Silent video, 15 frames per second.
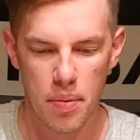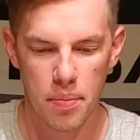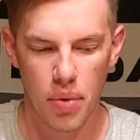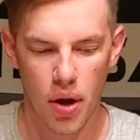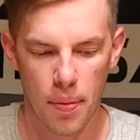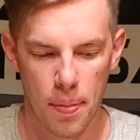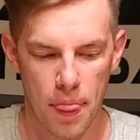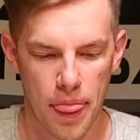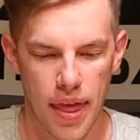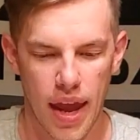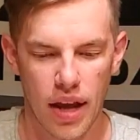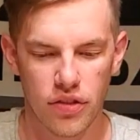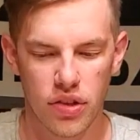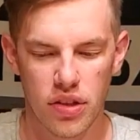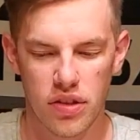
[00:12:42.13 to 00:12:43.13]
But
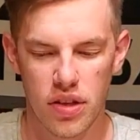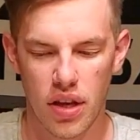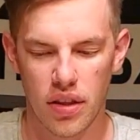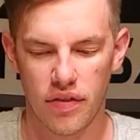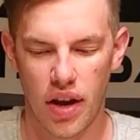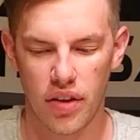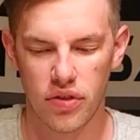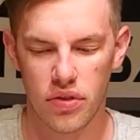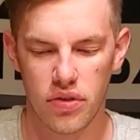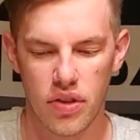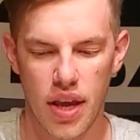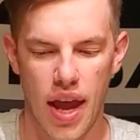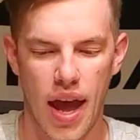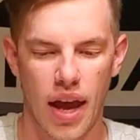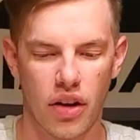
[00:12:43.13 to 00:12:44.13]
as you can see on the visors,
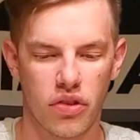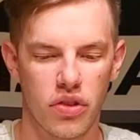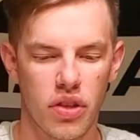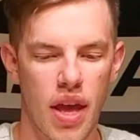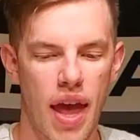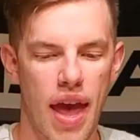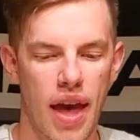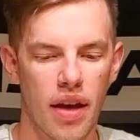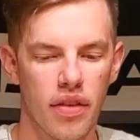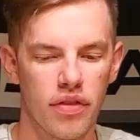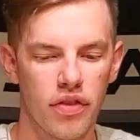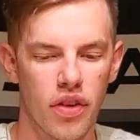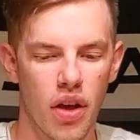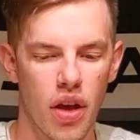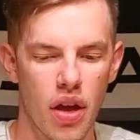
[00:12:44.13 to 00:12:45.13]
they actually
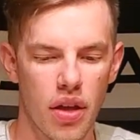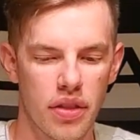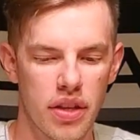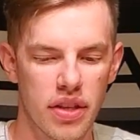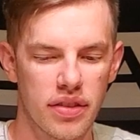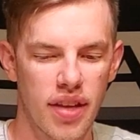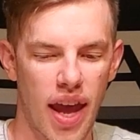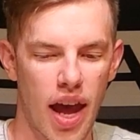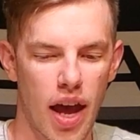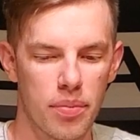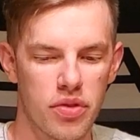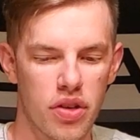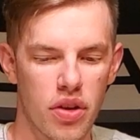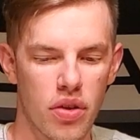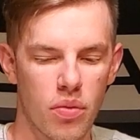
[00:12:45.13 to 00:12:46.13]
have the tabs
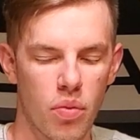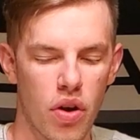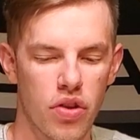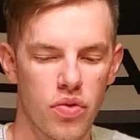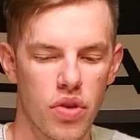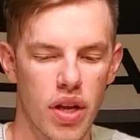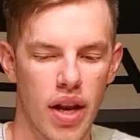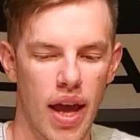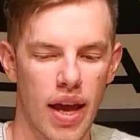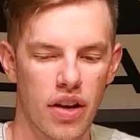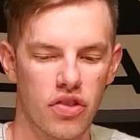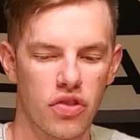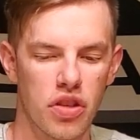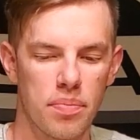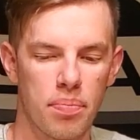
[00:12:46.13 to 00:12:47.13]
here where you can
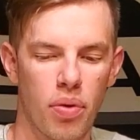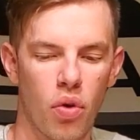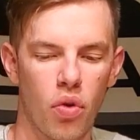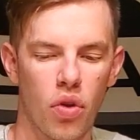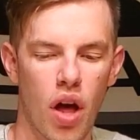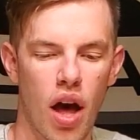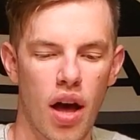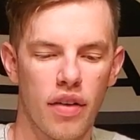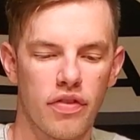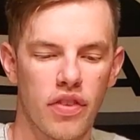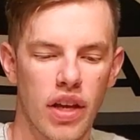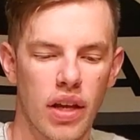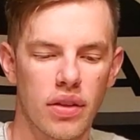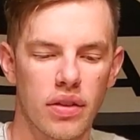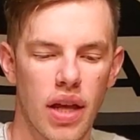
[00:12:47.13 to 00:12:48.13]
actually pull off
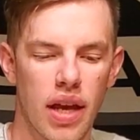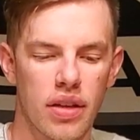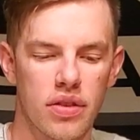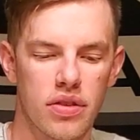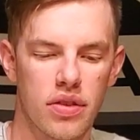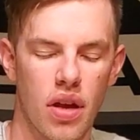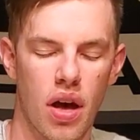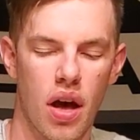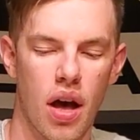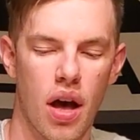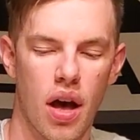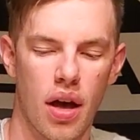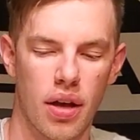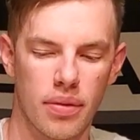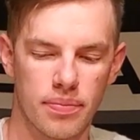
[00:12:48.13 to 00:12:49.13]
like a lens
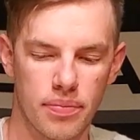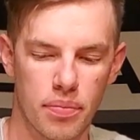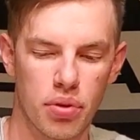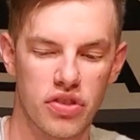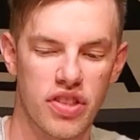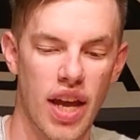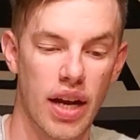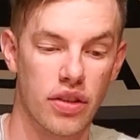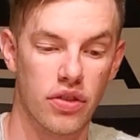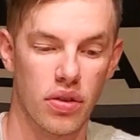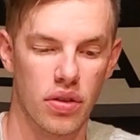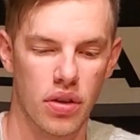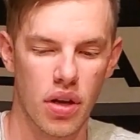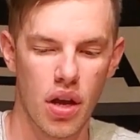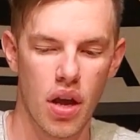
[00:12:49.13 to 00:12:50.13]

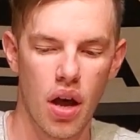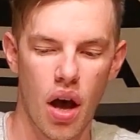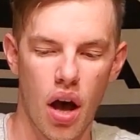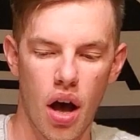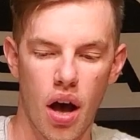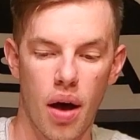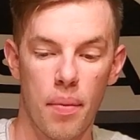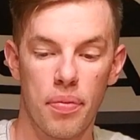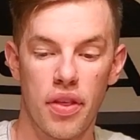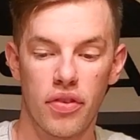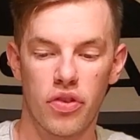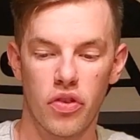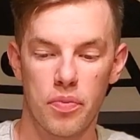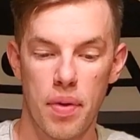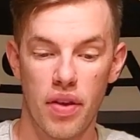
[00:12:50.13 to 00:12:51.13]
protector. This
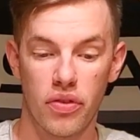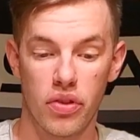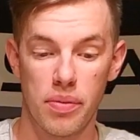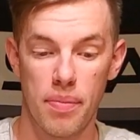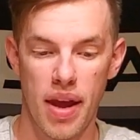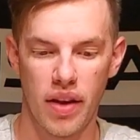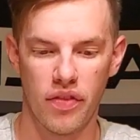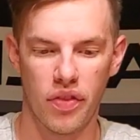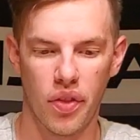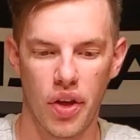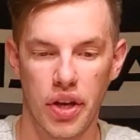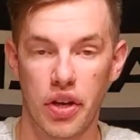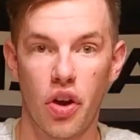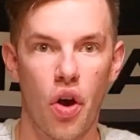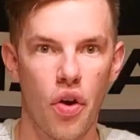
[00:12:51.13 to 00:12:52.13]
is basically made for
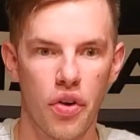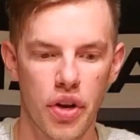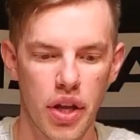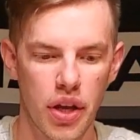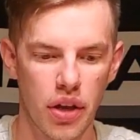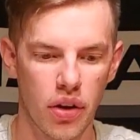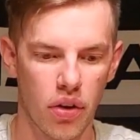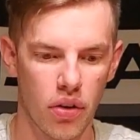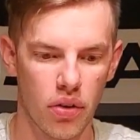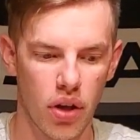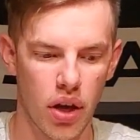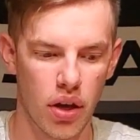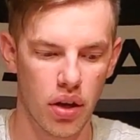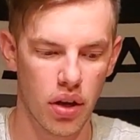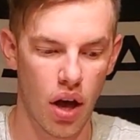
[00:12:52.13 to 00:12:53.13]
like karting or
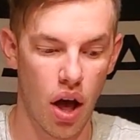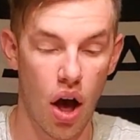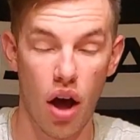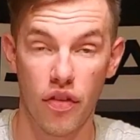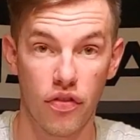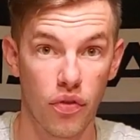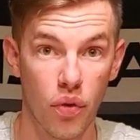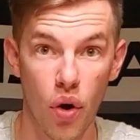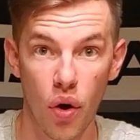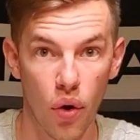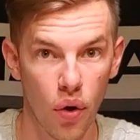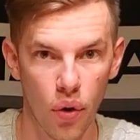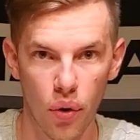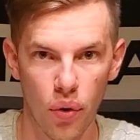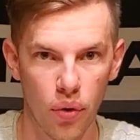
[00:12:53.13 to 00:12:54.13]
like
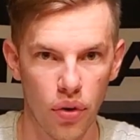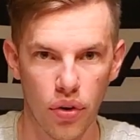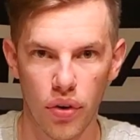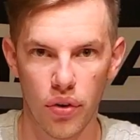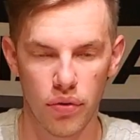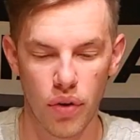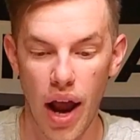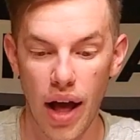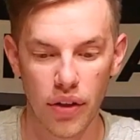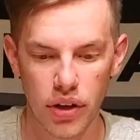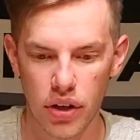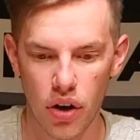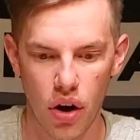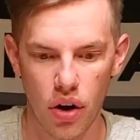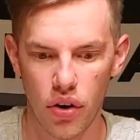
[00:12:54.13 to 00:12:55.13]
off-road or rally
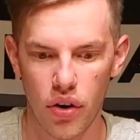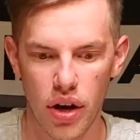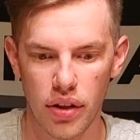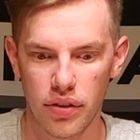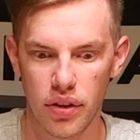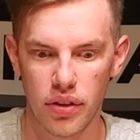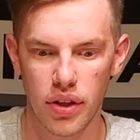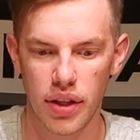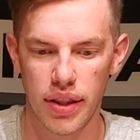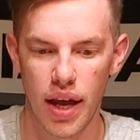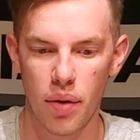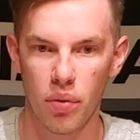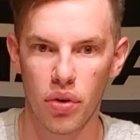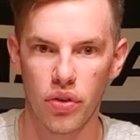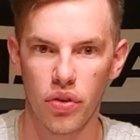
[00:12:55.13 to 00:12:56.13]
car or anything like
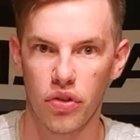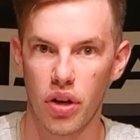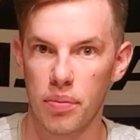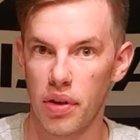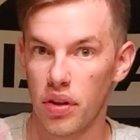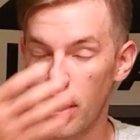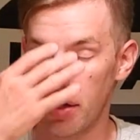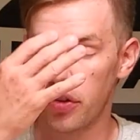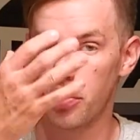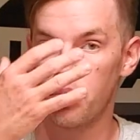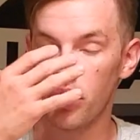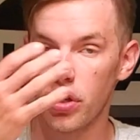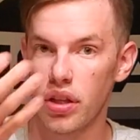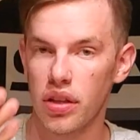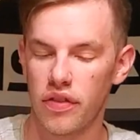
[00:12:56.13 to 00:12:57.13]
that, where there's going to be a lot of
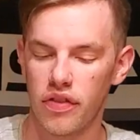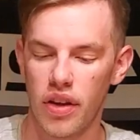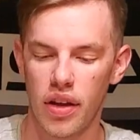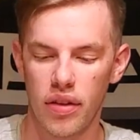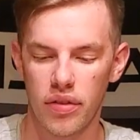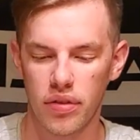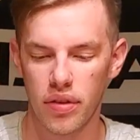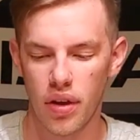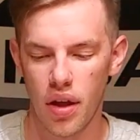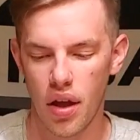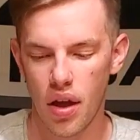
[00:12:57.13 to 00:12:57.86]
debris in the face.